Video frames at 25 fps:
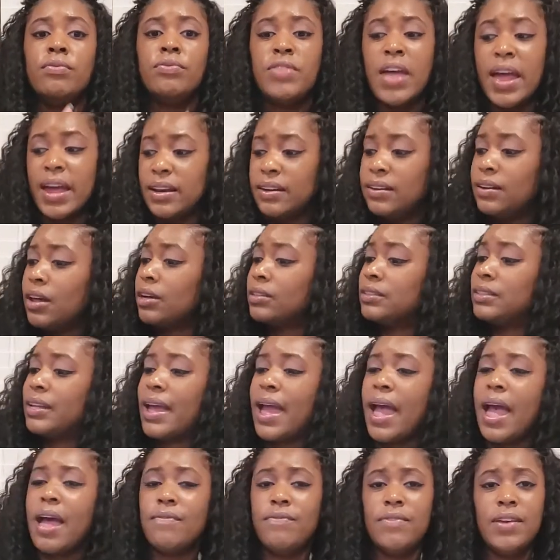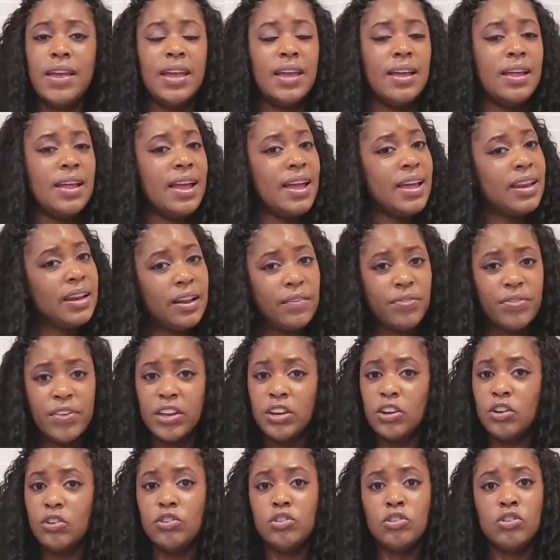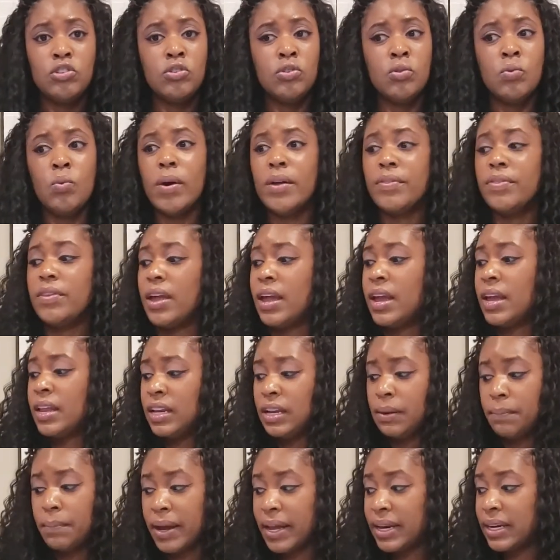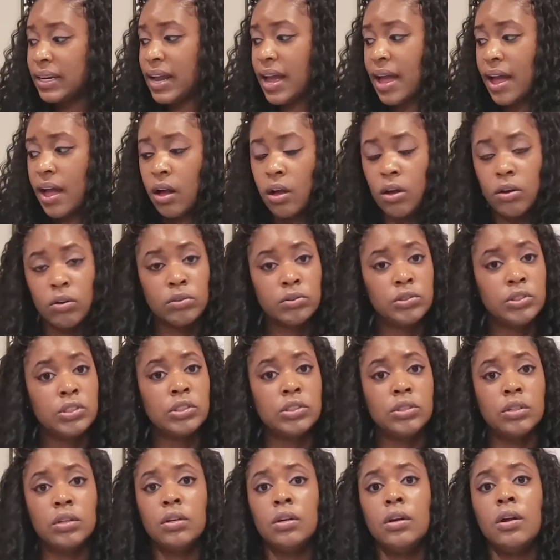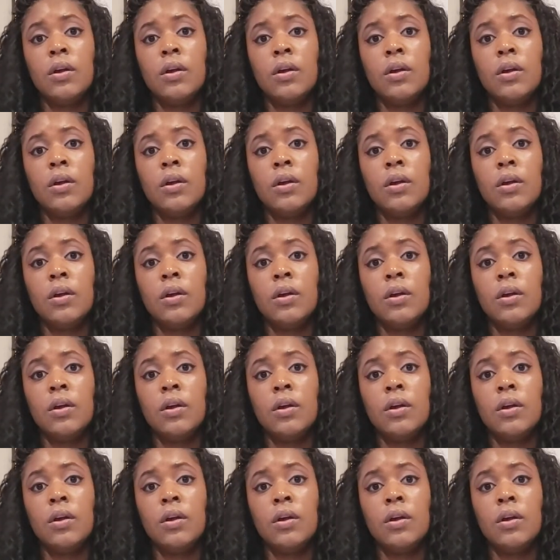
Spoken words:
That doesn't have anything to do with anybody else